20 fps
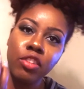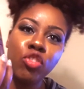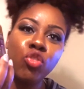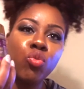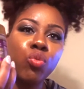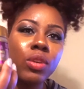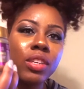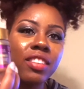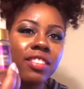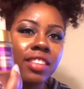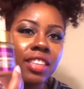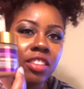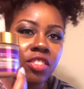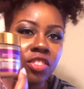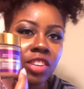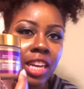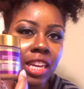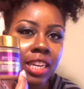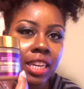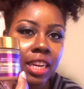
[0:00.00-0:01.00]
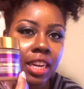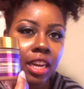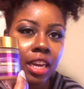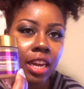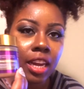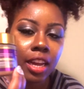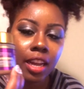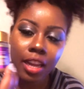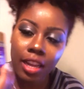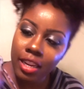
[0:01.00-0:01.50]
twisting jelly.
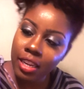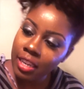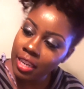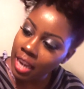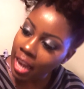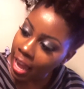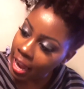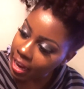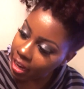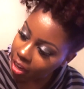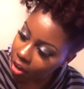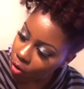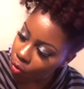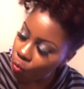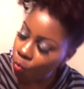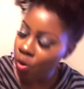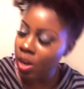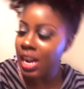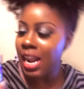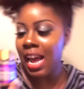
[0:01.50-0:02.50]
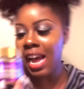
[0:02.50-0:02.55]
Like, when